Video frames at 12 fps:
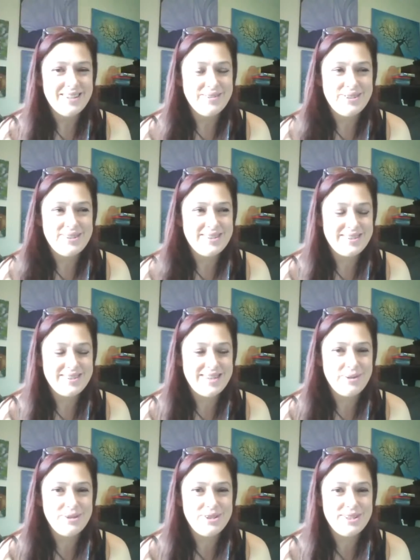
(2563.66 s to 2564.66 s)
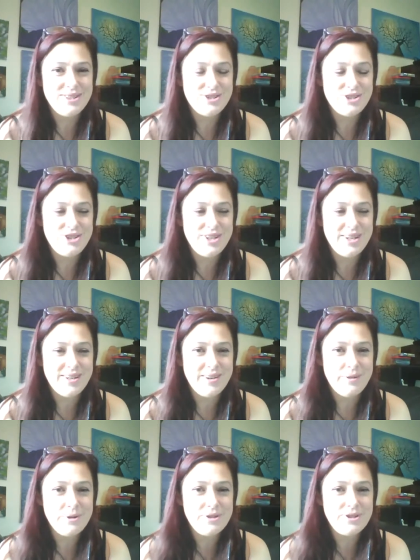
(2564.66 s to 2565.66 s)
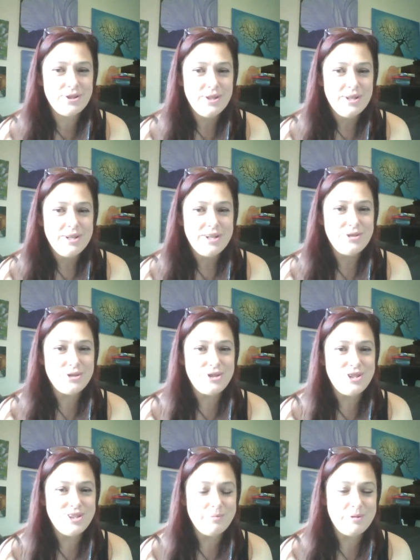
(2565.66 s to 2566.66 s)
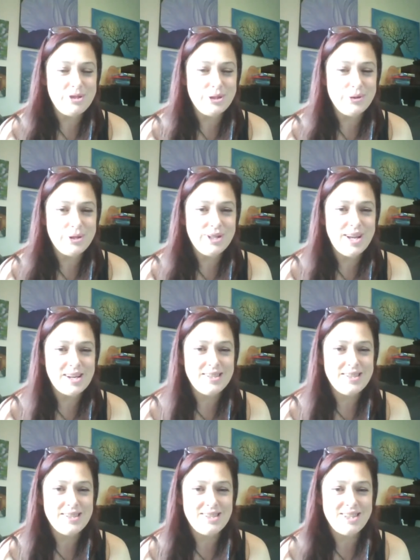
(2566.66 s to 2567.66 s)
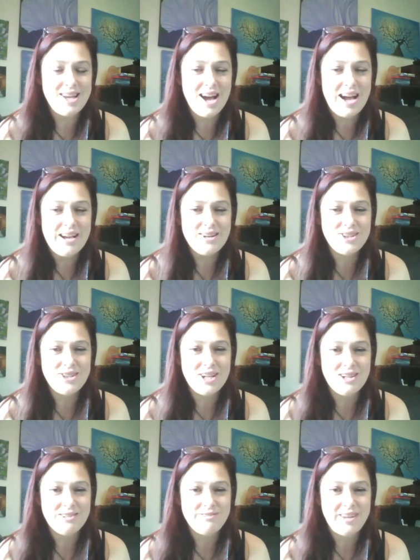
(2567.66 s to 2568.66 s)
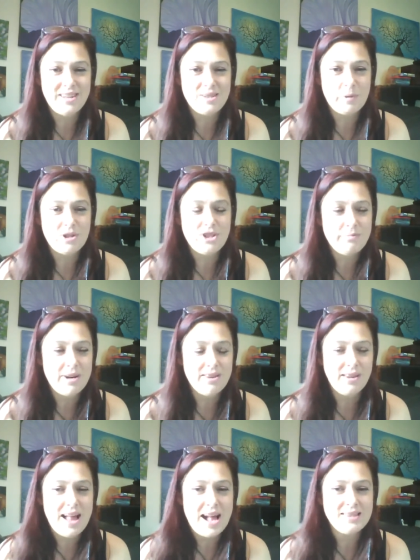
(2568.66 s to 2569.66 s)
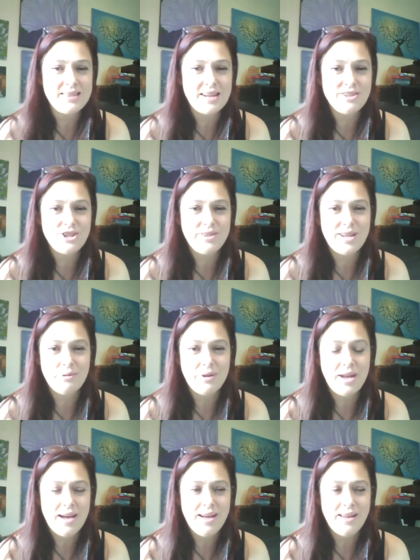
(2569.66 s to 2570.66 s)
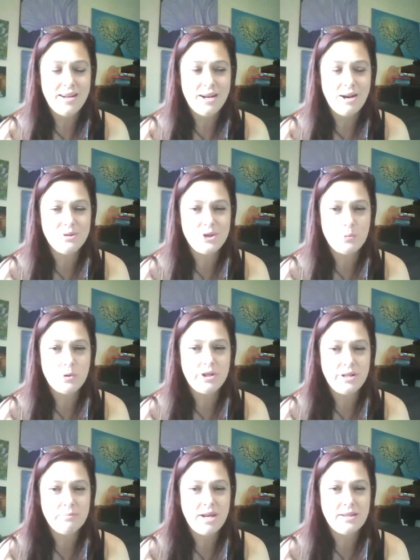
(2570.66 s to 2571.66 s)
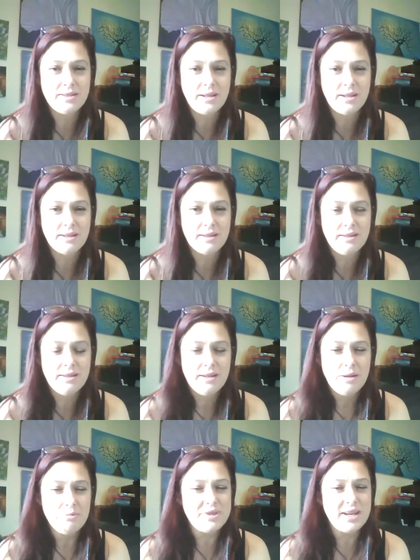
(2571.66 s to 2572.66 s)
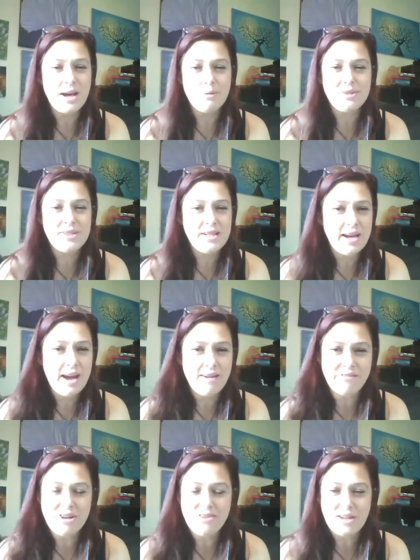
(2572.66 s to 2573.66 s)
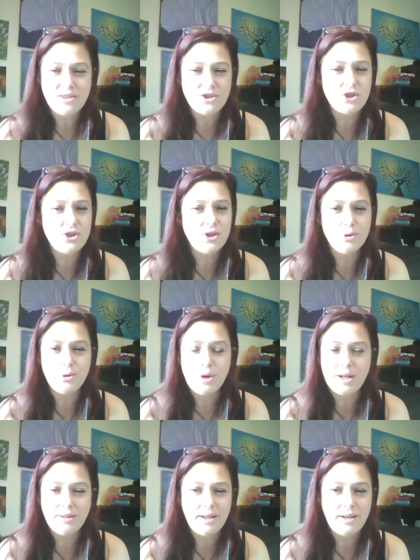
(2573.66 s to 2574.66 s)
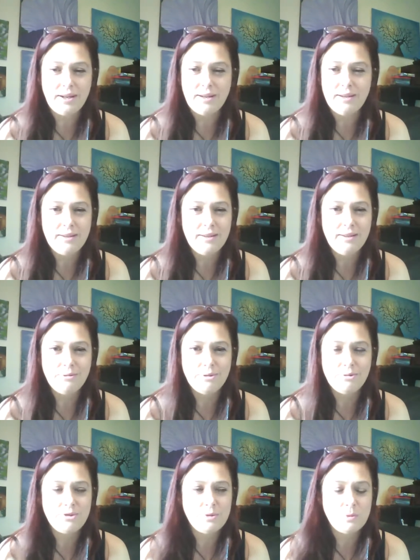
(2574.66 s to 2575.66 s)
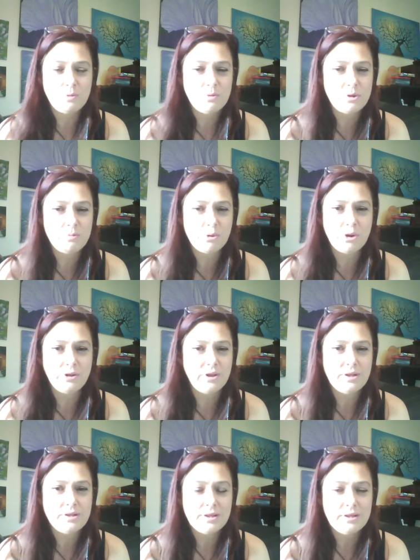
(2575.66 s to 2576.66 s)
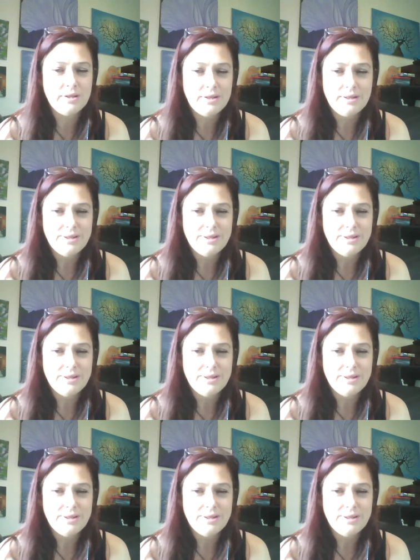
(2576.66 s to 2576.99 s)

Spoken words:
was interesting. It was interesting to be so connected into the higher self, especially by the last session that we had. It was pretty amazing. It was like I was seeing everything so quickly. That was brilliant.